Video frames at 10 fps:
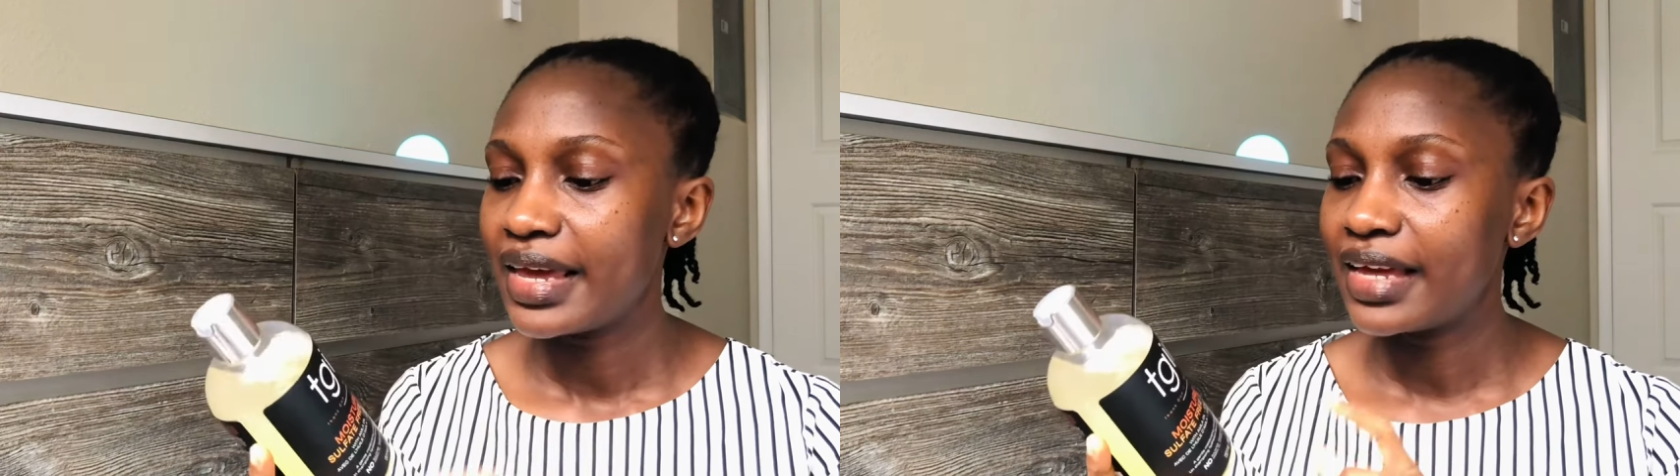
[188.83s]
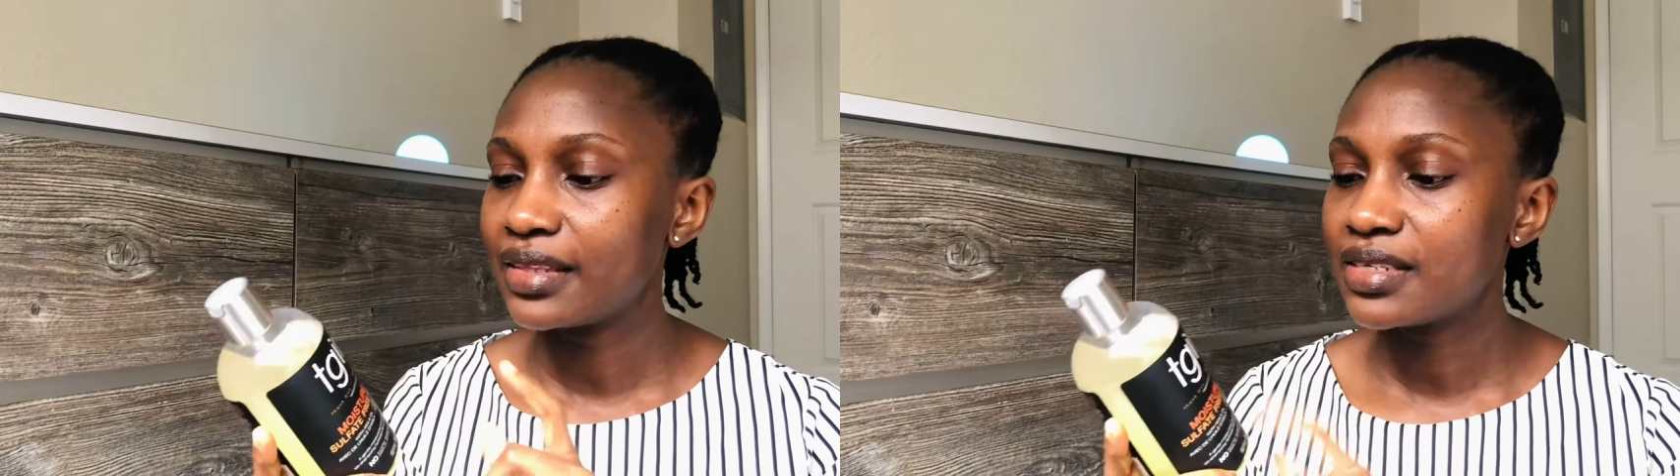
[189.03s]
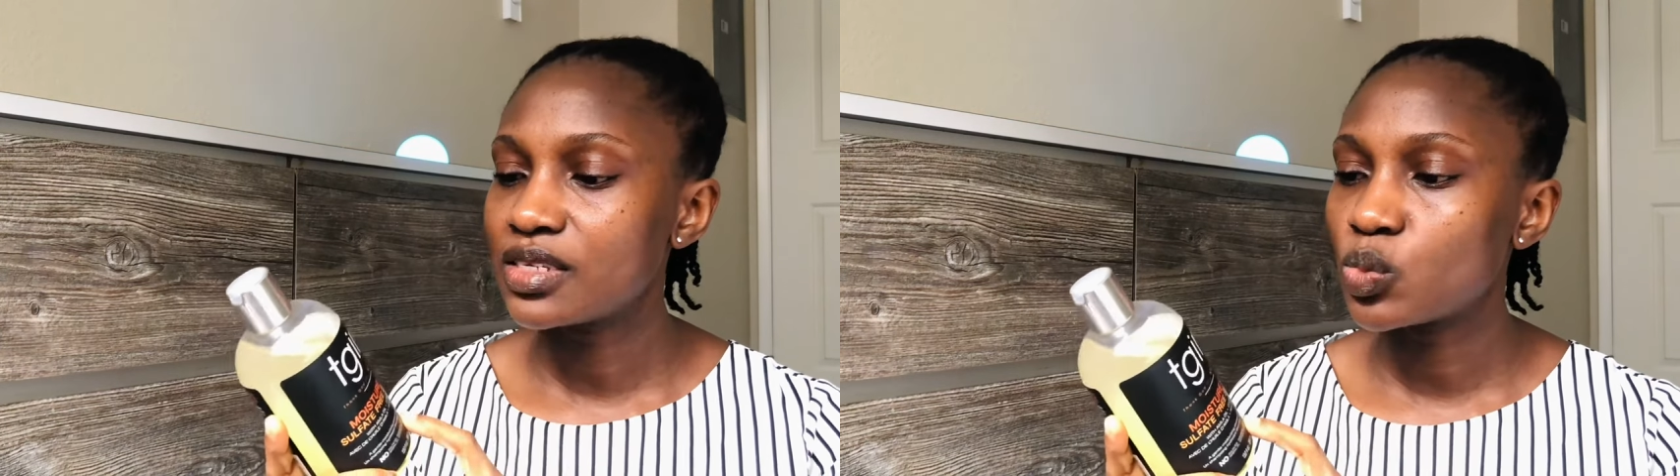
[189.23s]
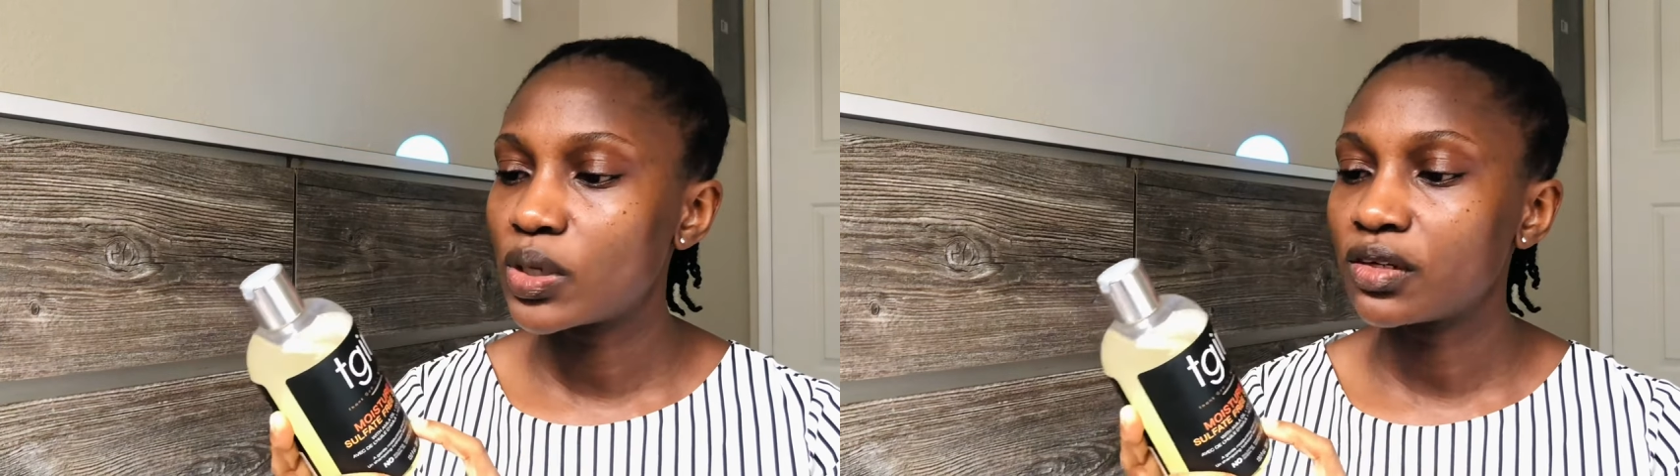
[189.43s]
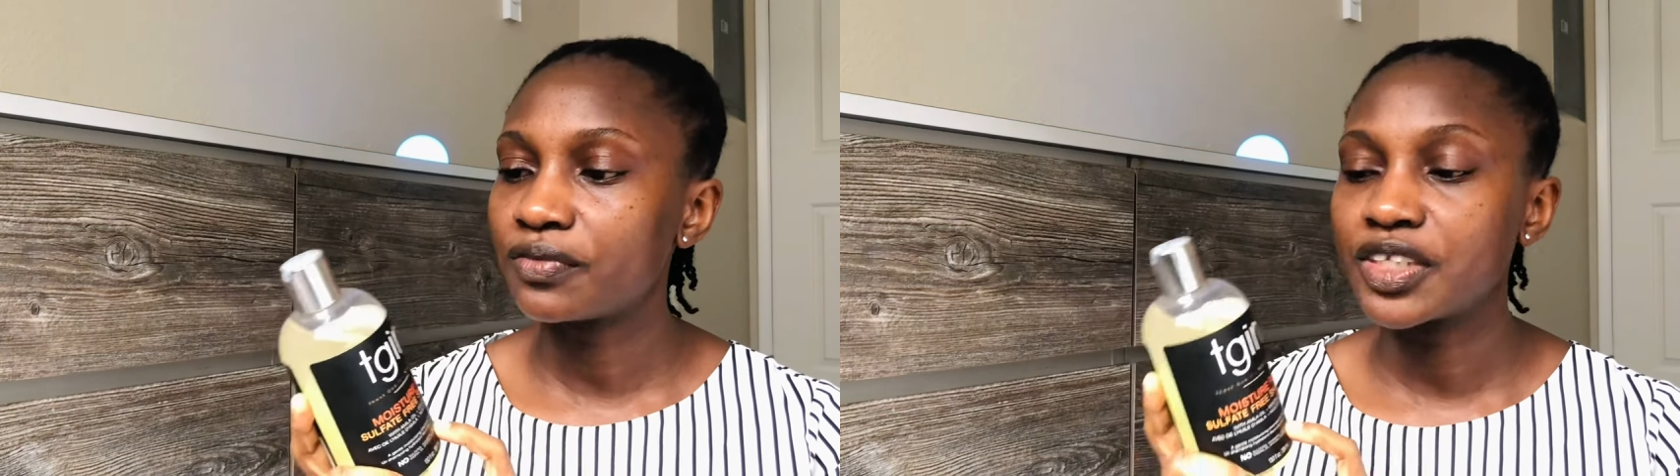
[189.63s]
And this is
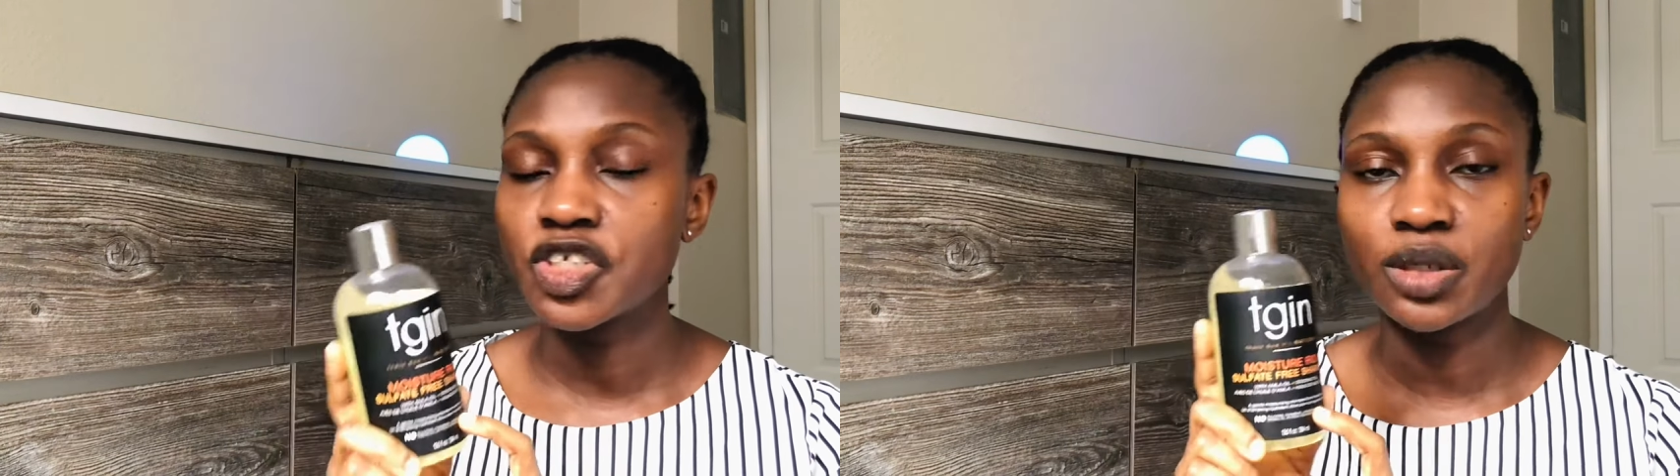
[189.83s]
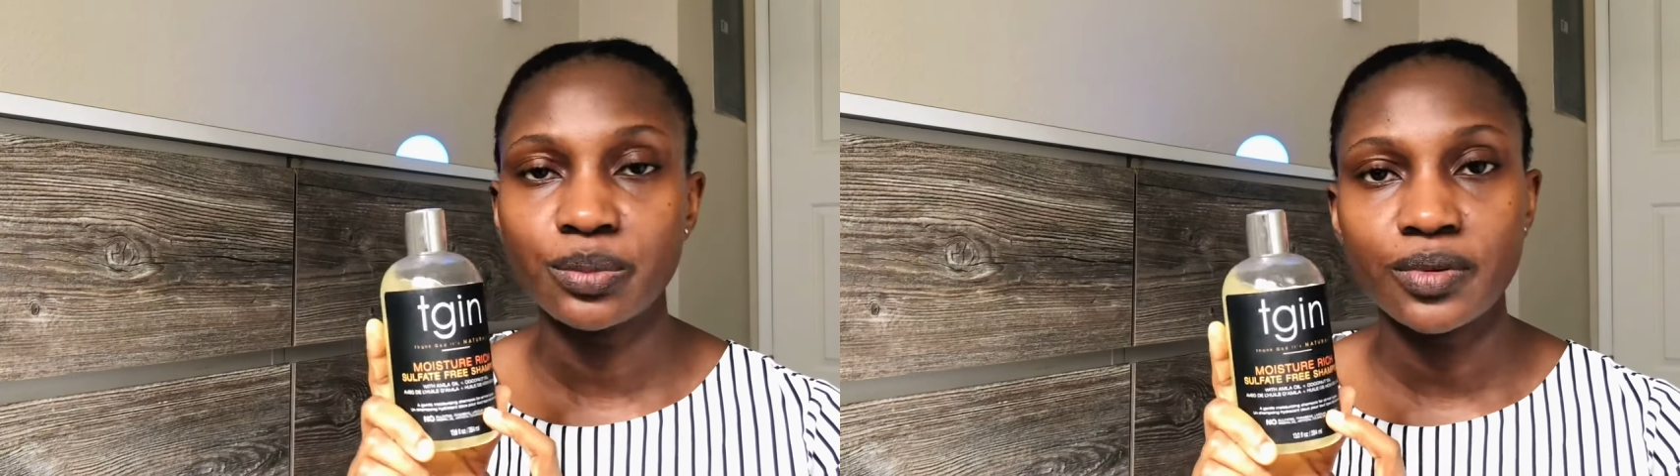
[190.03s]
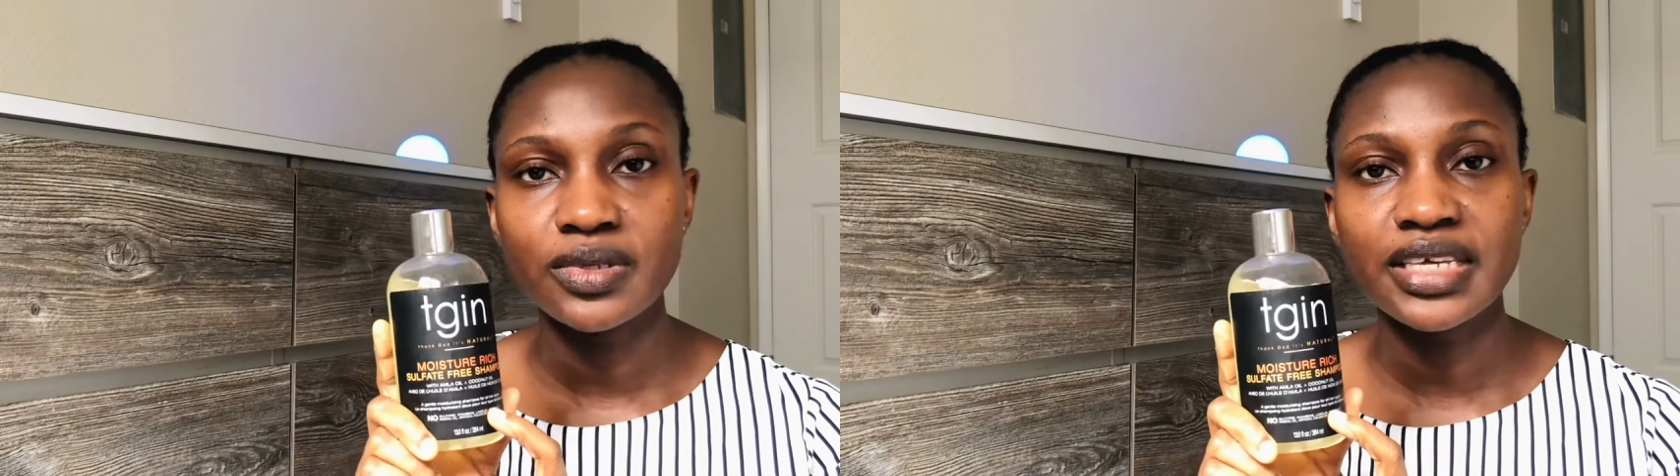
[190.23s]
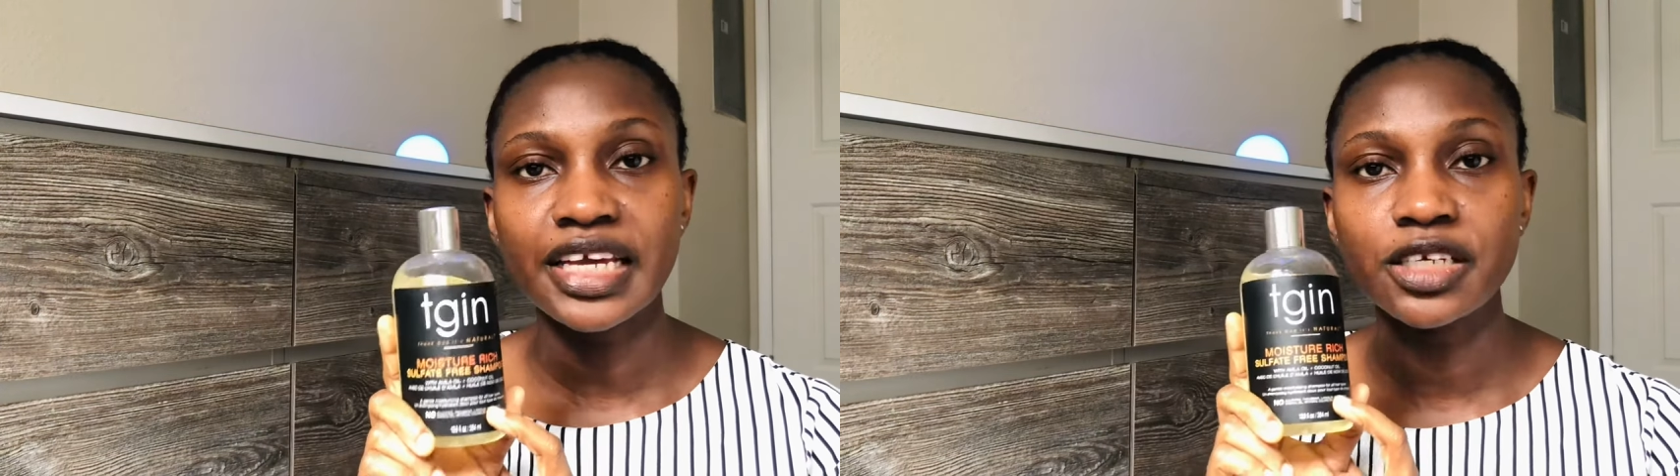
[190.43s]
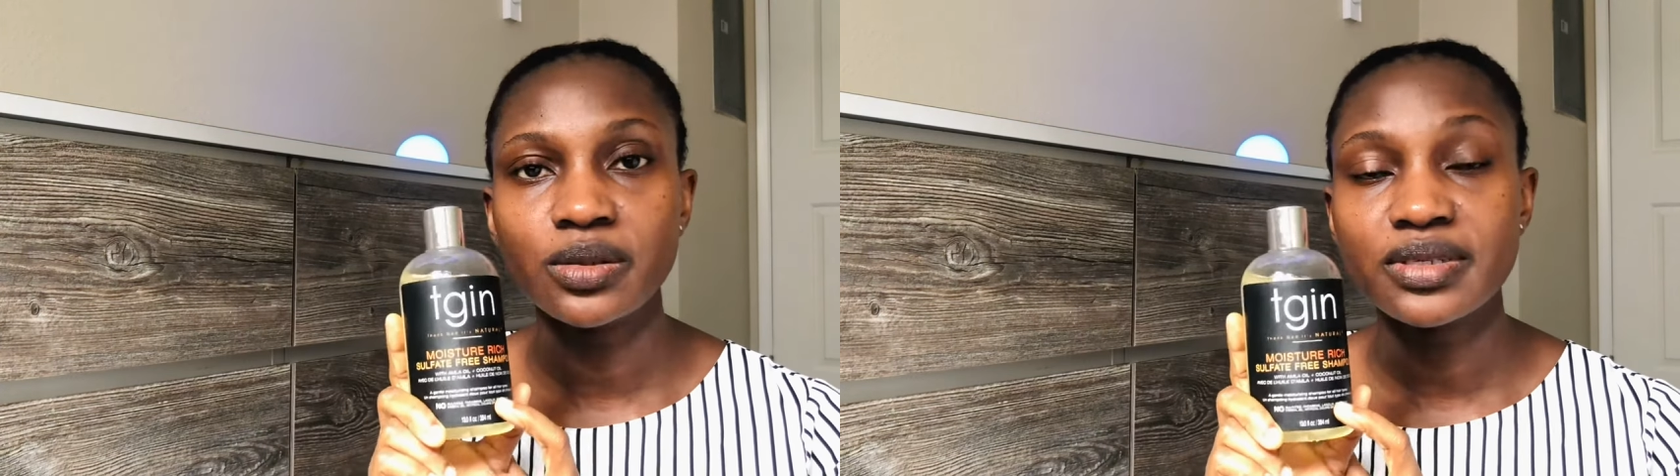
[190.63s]
one of the shampoos I
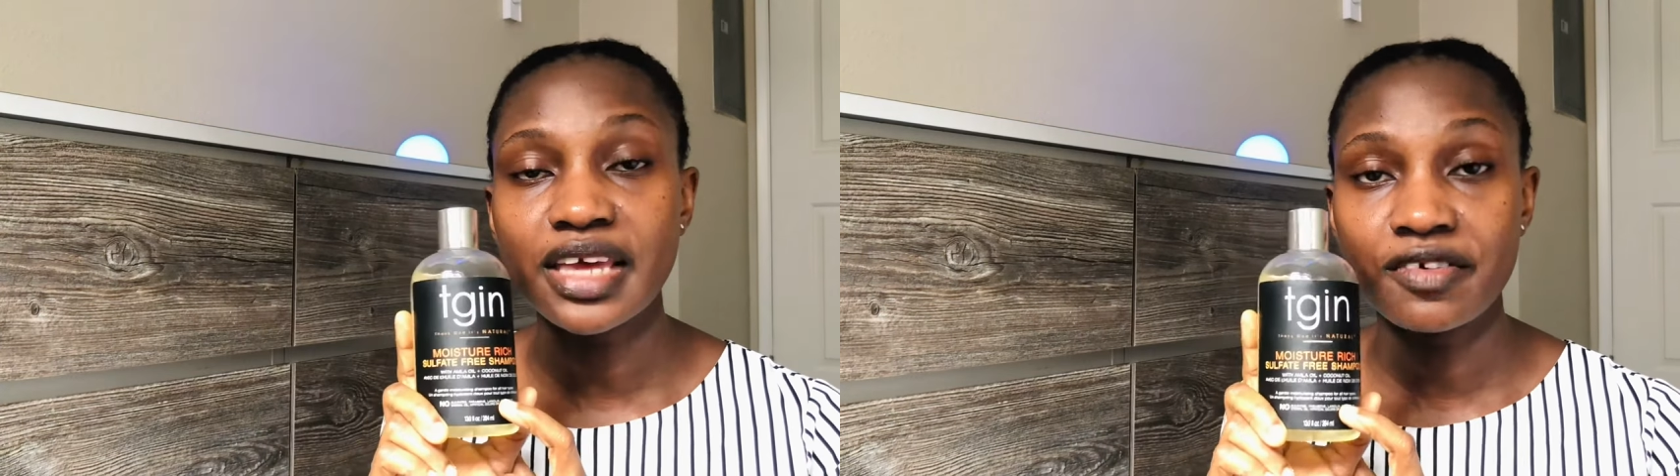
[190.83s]
use